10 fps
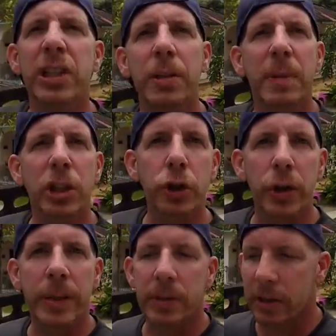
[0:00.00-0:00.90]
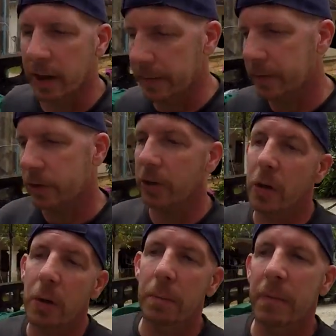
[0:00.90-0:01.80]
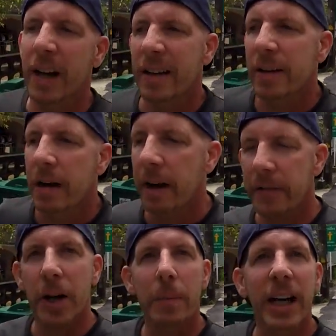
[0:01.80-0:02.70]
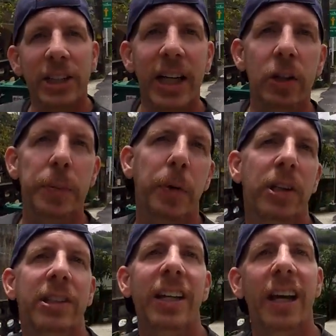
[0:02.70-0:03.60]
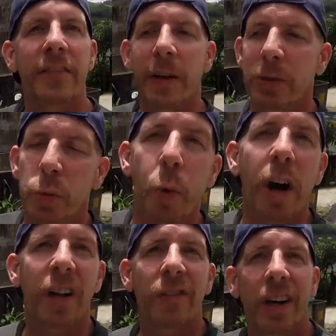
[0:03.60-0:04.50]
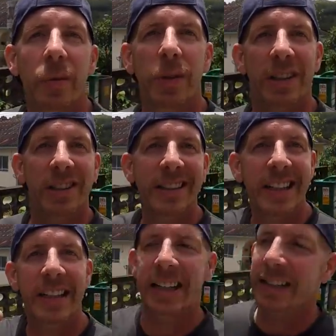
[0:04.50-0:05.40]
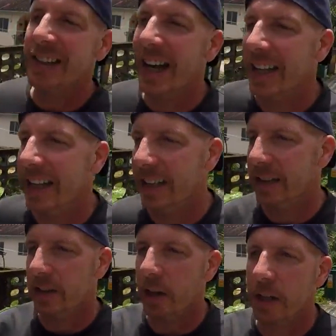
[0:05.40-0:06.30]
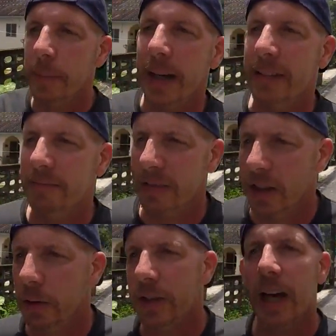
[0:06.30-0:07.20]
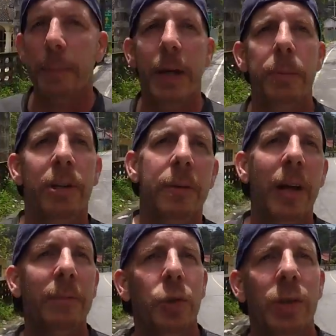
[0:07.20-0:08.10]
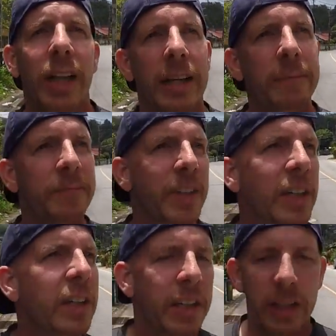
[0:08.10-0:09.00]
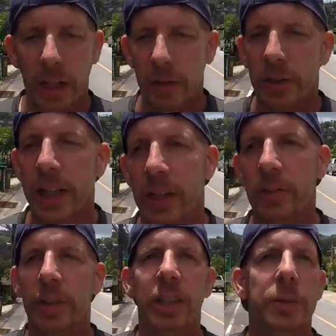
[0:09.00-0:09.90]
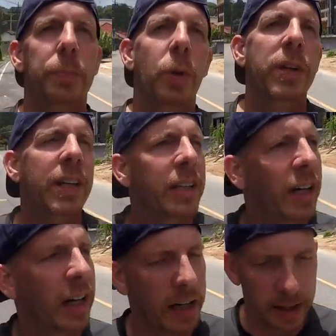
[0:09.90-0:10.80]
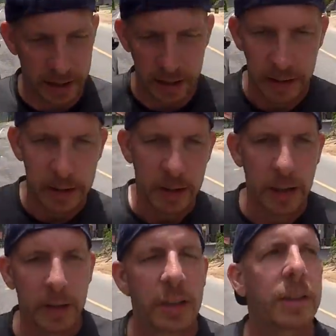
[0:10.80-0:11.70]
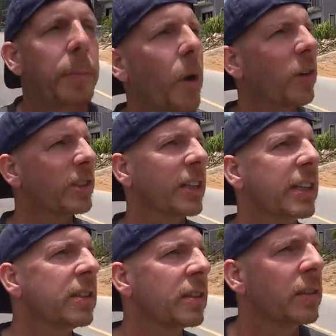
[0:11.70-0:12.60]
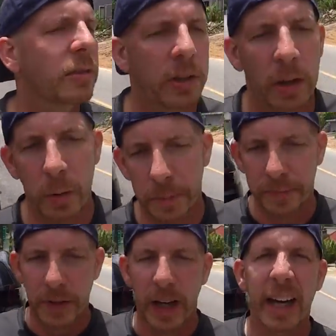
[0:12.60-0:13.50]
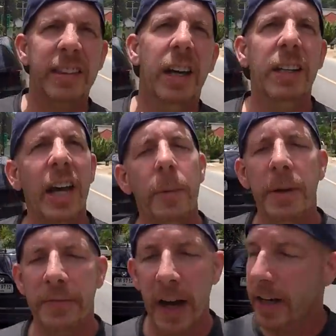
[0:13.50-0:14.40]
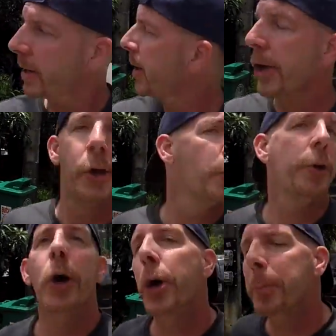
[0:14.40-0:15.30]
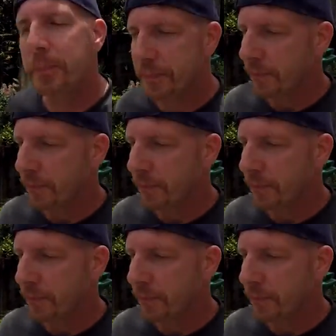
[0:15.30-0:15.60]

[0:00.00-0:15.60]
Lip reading: some extreme stuff. So I figured my channel's pretty safe. I'm just walking around with a stick in Thailand talking about, you know, Thai people. I'm not doing like the other channels and exploiting the bar scenes. So I thought, yeah, I'll be fine. Nope.